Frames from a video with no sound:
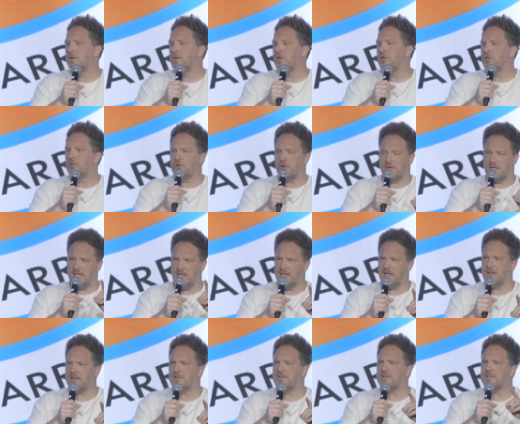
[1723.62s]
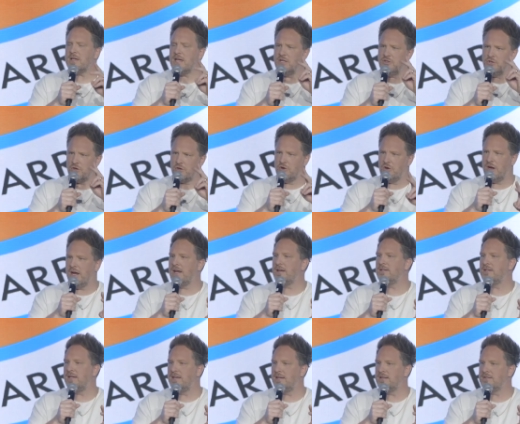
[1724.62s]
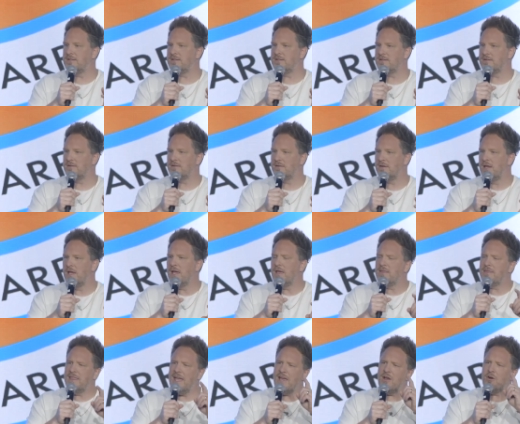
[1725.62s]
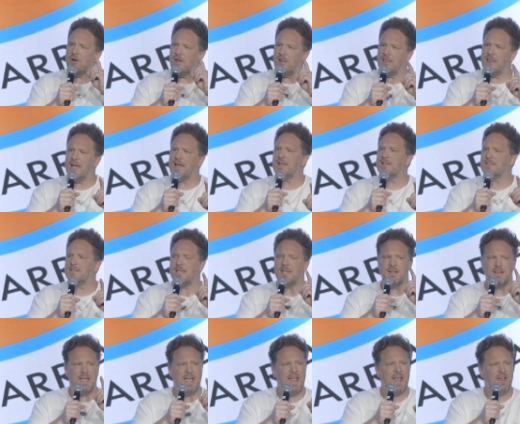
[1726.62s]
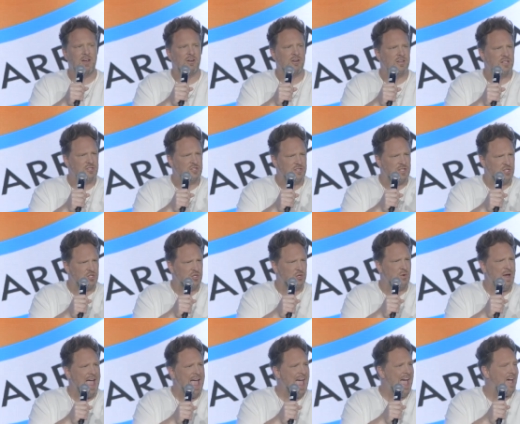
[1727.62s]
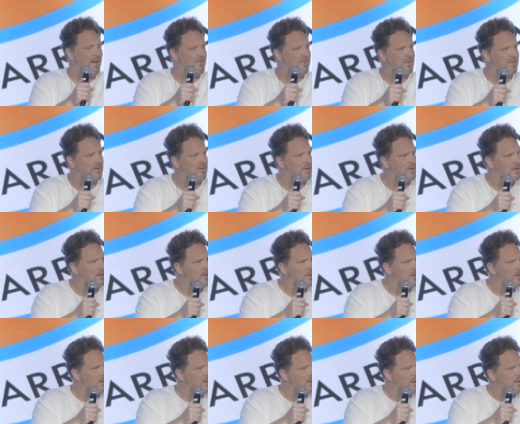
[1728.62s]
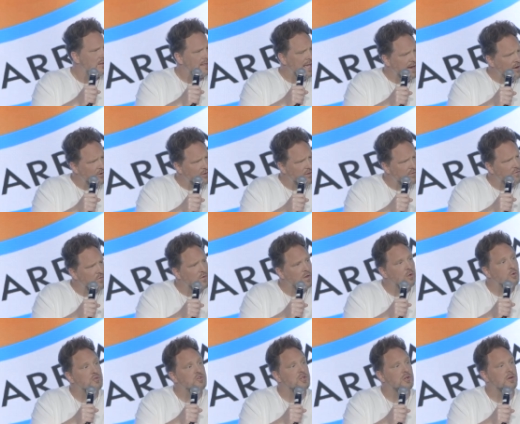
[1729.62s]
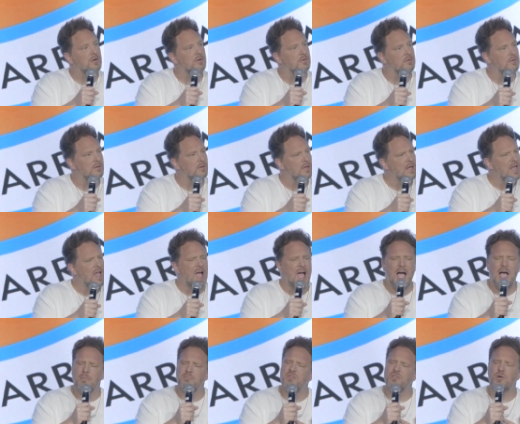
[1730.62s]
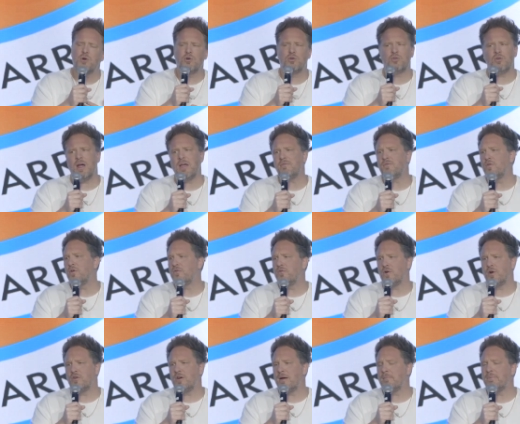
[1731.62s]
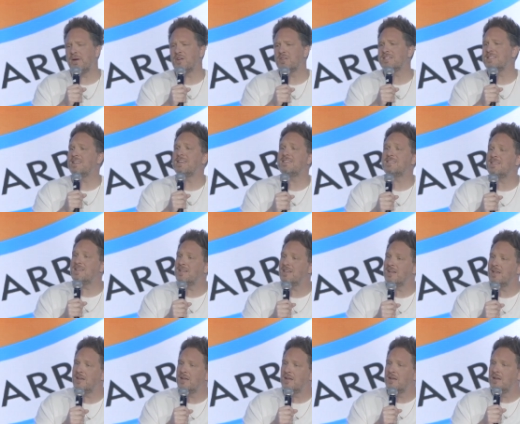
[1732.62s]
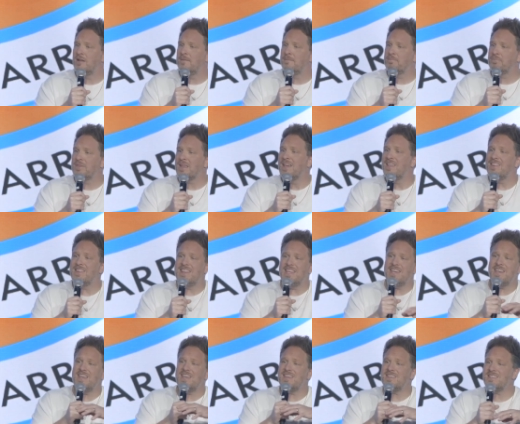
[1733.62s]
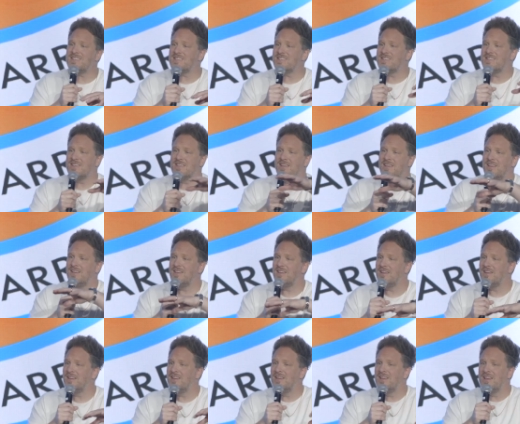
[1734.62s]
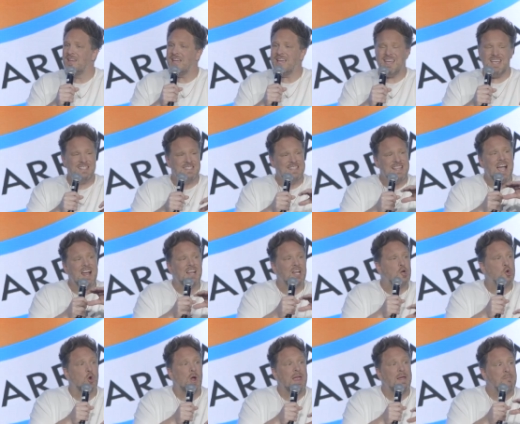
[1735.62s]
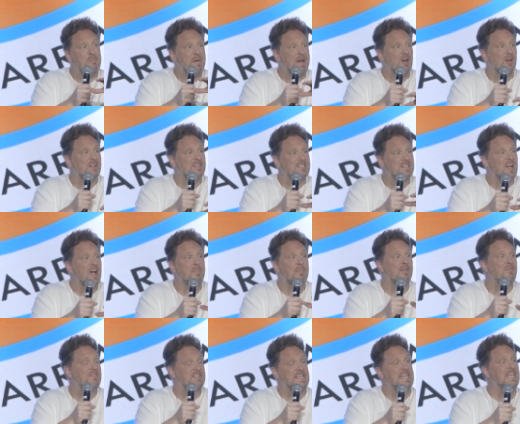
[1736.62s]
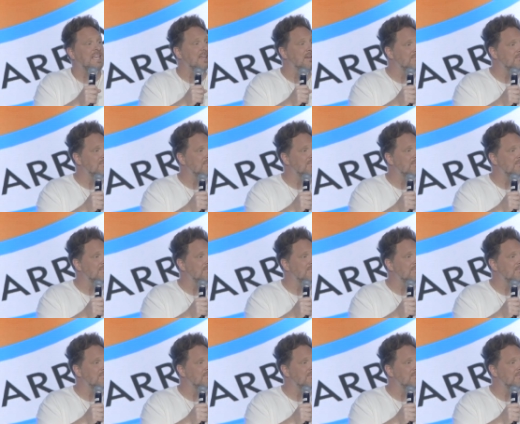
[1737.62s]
Your kids and your grandkids, they are a legacy and a heritage that you have. They are the future. I'm so grateful for grandparents. Listen, this is not a grandparent's cup of tea.